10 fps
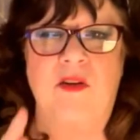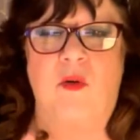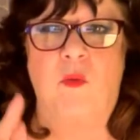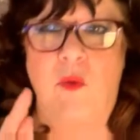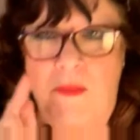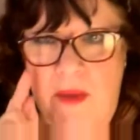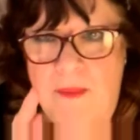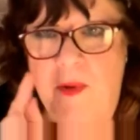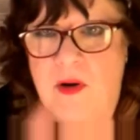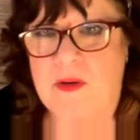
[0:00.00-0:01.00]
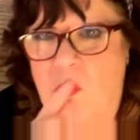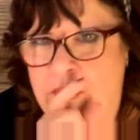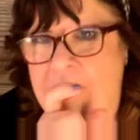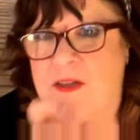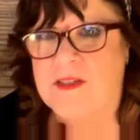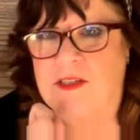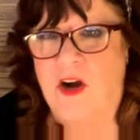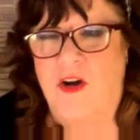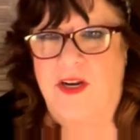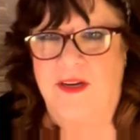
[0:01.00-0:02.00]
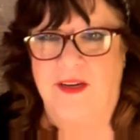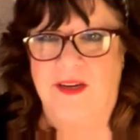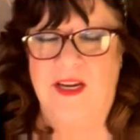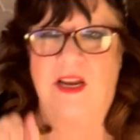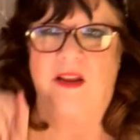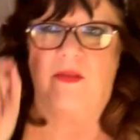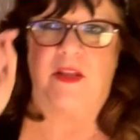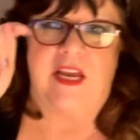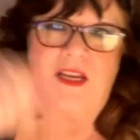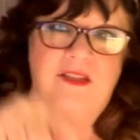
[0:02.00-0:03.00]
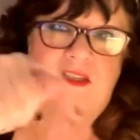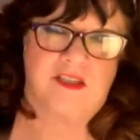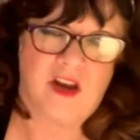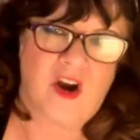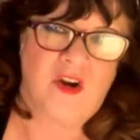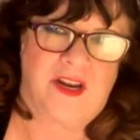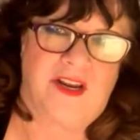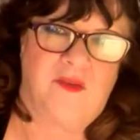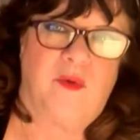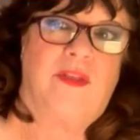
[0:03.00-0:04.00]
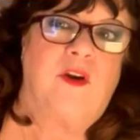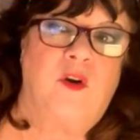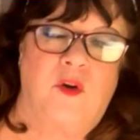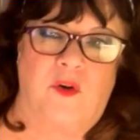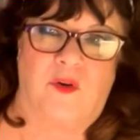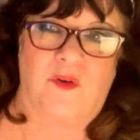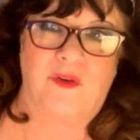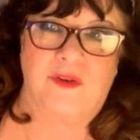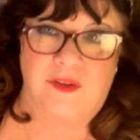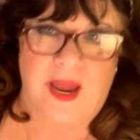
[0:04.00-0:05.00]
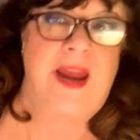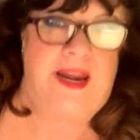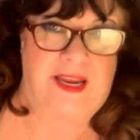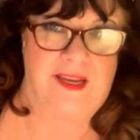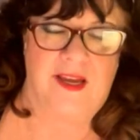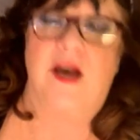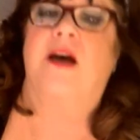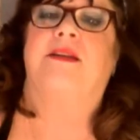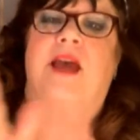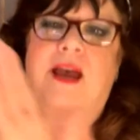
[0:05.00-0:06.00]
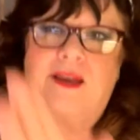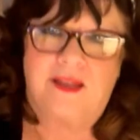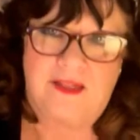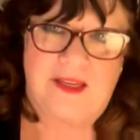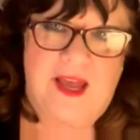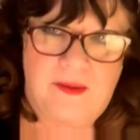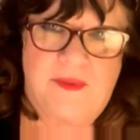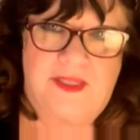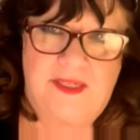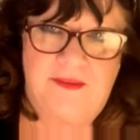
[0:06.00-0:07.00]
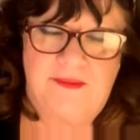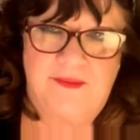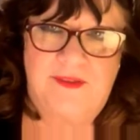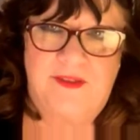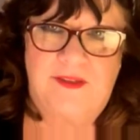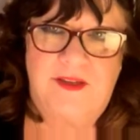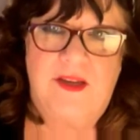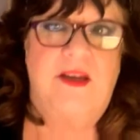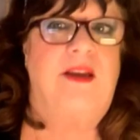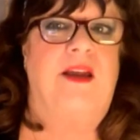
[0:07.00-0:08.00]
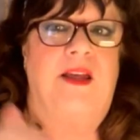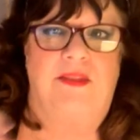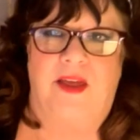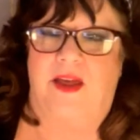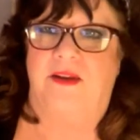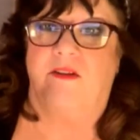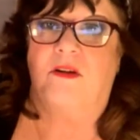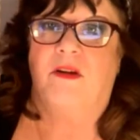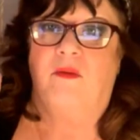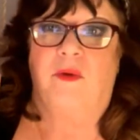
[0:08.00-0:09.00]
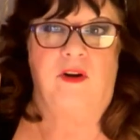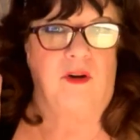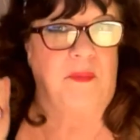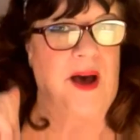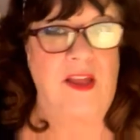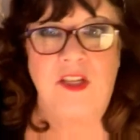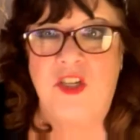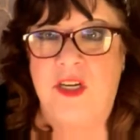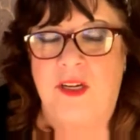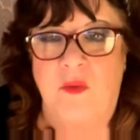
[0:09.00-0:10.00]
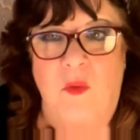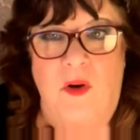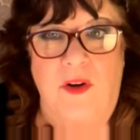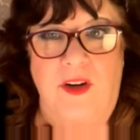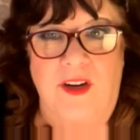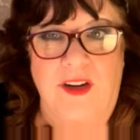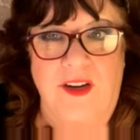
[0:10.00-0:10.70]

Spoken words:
remember where it started. It started with her, Katie, attacking Emily. And then when her apology didn't work,